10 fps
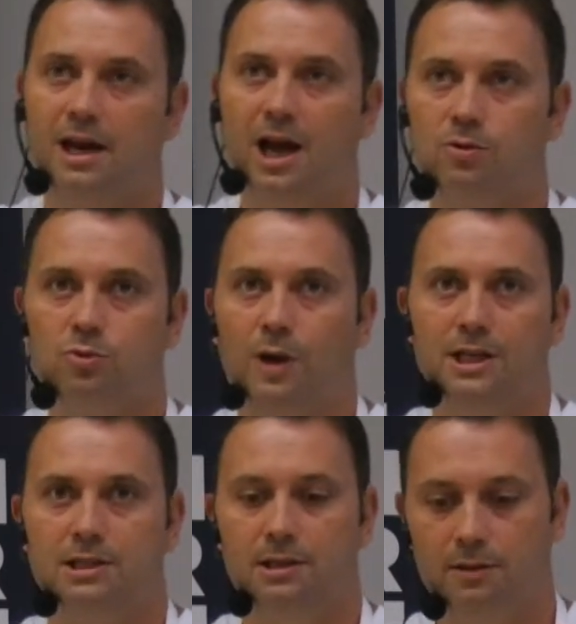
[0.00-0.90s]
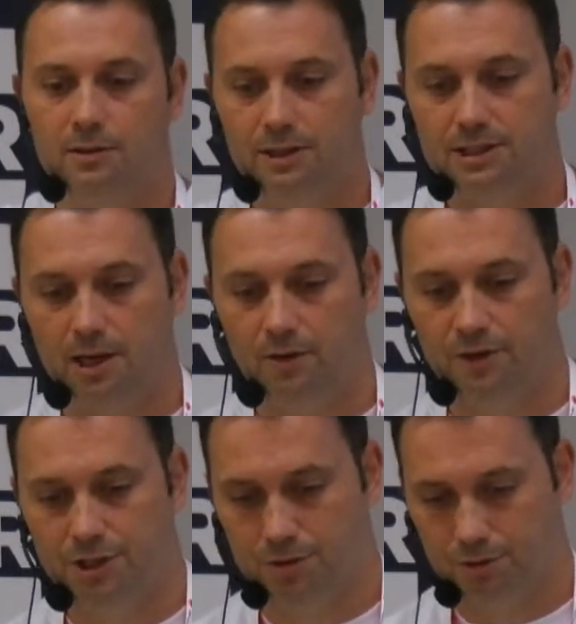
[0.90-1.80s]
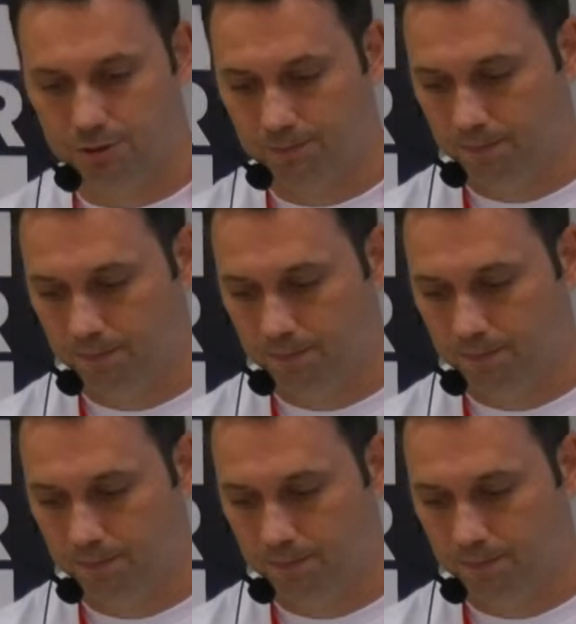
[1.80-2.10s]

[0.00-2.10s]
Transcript: allowed to ask these kind of issues.